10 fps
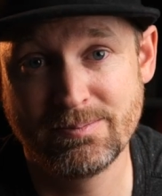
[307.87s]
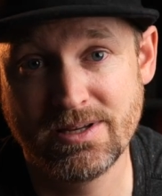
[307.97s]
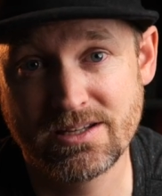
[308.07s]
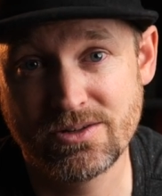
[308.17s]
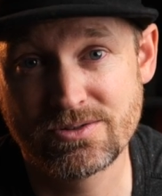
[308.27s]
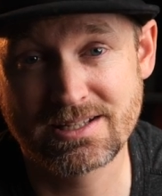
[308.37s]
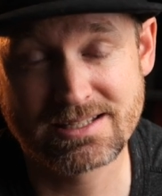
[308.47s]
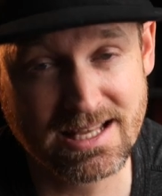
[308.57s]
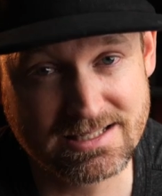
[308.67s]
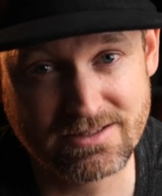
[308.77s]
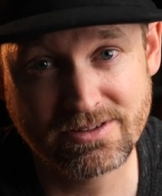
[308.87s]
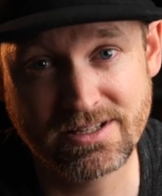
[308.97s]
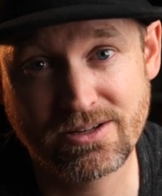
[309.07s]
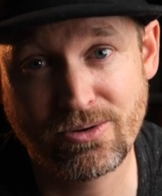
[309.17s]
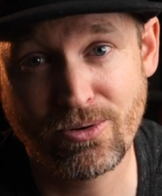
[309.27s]
being used
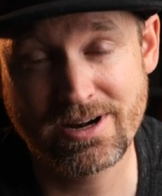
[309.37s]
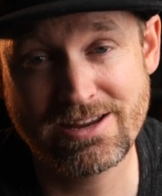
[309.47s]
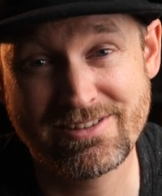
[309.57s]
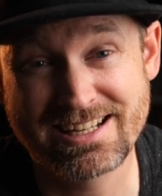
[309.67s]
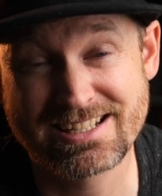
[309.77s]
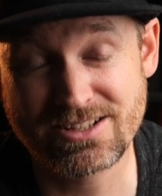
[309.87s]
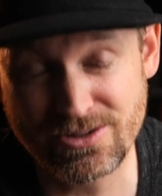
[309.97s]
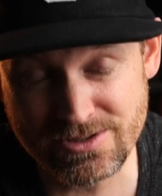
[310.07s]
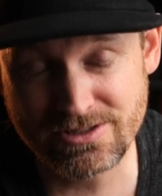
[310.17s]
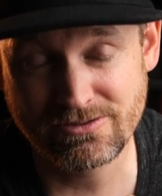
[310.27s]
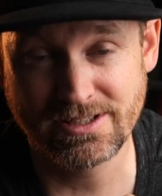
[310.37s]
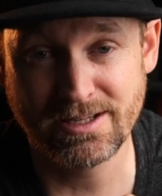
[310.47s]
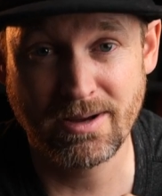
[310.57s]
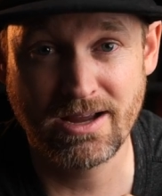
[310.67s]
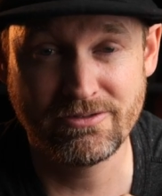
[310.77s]
extensively or even
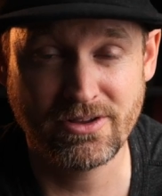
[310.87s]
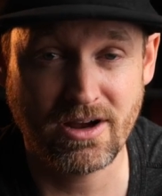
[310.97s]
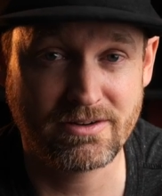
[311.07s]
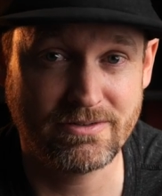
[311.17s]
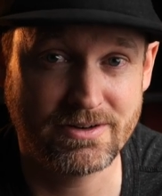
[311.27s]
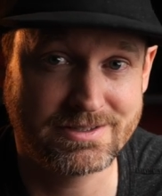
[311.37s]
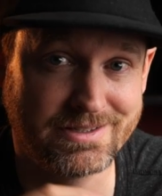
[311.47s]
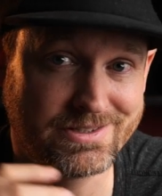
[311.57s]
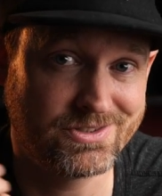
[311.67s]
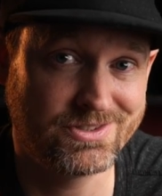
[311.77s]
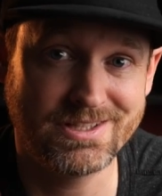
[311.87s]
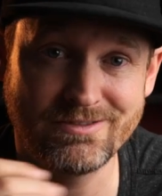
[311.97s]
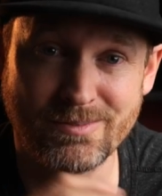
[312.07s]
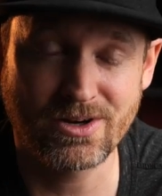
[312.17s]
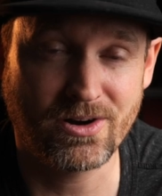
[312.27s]
exclusively by photographers such as
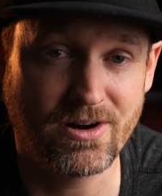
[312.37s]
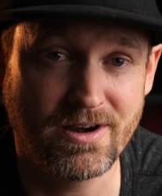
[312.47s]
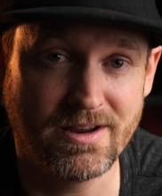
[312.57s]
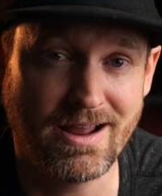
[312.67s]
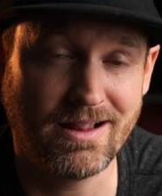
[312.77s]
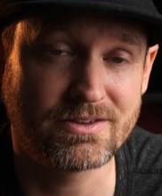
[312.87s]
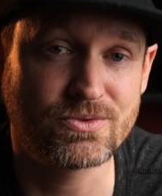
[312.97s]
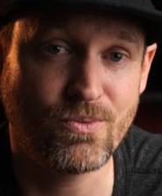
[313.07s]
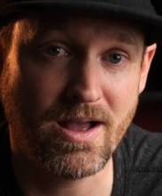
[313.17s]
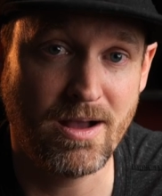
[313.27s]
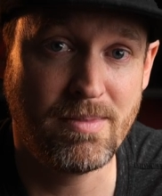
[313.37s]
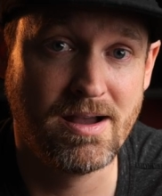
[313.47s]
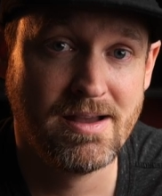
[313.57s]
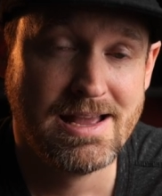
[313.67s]
Steve McCurry and Alex Webb.